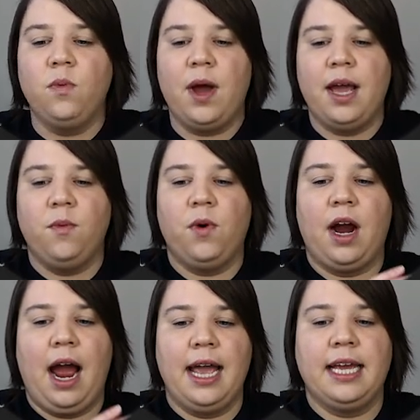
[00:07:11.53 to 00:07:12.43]
a way
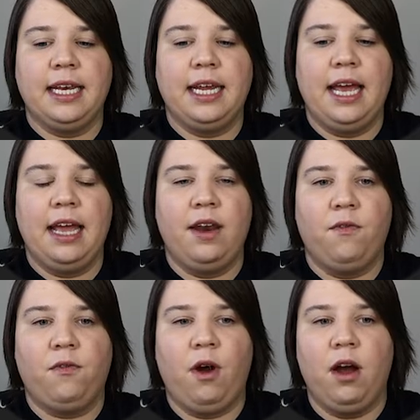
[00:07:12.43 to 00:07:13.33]
where I can get
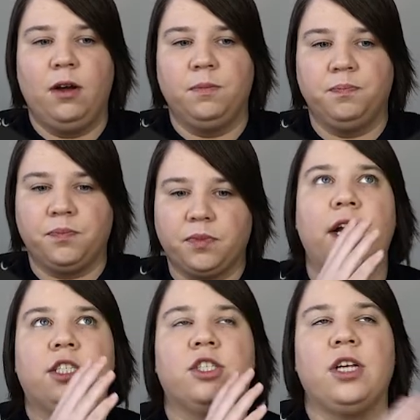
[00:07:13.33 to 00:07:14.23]
from
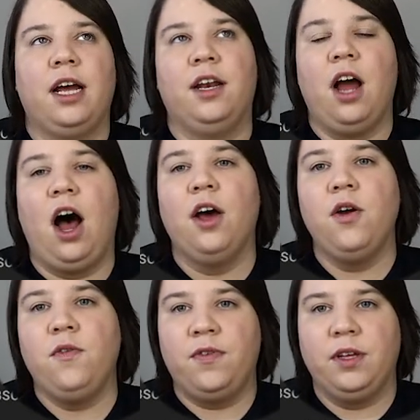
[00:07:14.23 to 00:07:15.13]
an
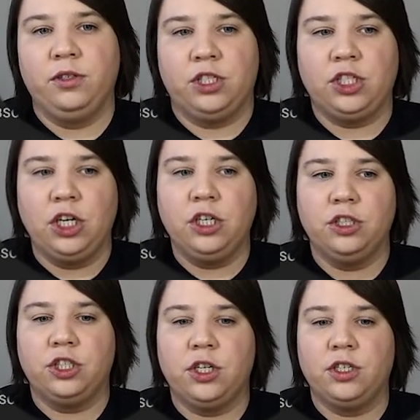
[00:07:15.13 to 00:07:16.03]
auto-filled
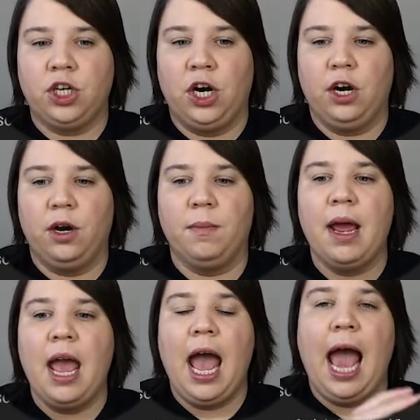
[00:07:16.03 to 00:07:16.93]
search term
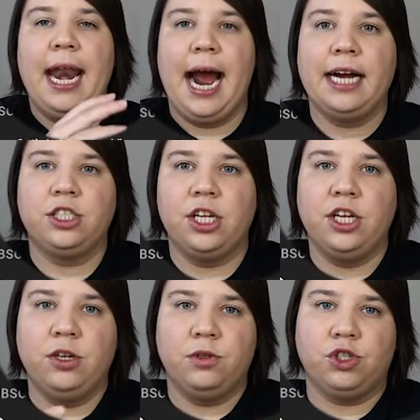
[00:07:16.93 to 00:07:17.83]
and actually
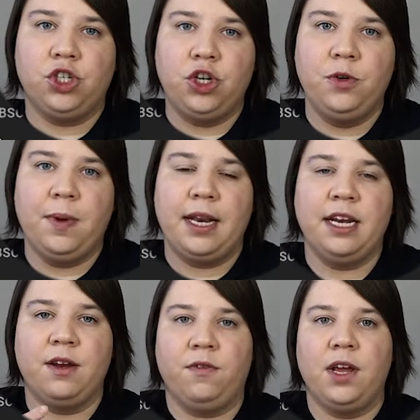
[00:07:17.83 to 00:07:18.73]
use
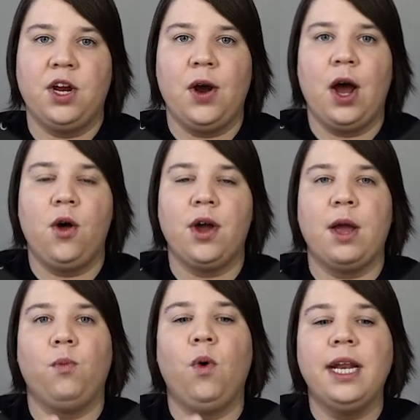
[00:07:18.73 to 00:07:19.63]
TubeBuddy to figure out,
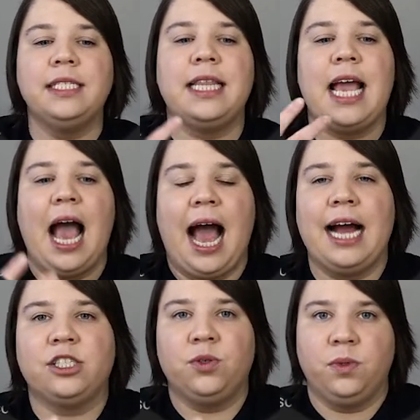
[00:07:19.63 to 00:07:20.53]
okay, what is the
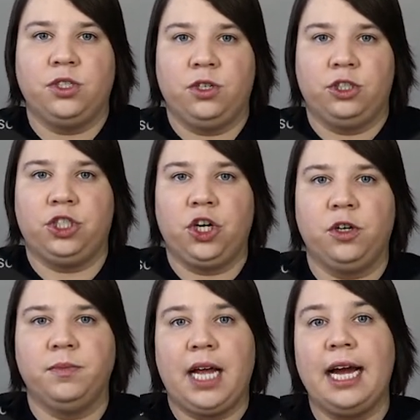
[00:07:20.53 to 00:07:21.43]
actual search
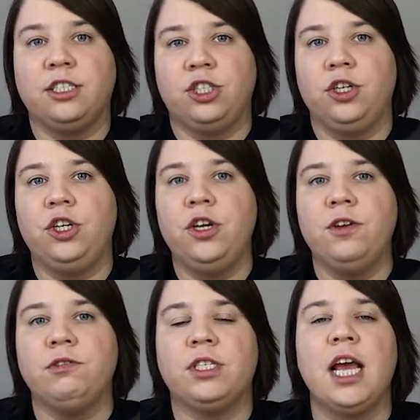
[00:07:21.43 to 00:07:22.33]
terms I should
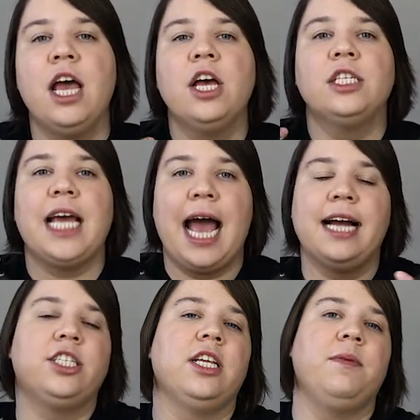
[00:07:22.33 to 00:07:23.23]
use to
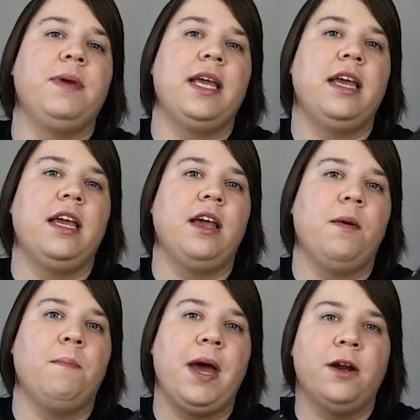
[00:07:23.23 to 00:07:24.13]
actually be
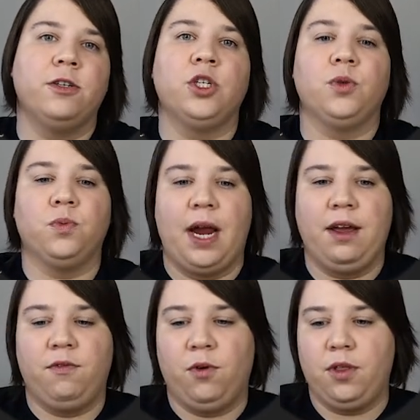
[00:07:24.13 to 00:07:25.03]
better to
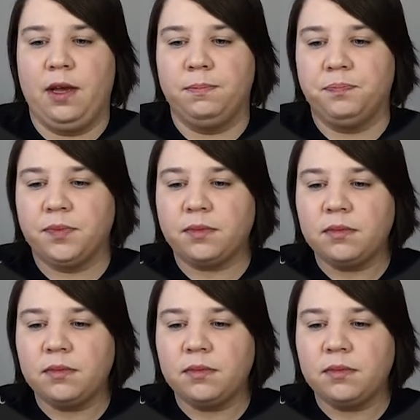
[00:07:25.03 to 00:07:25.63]
rank for them.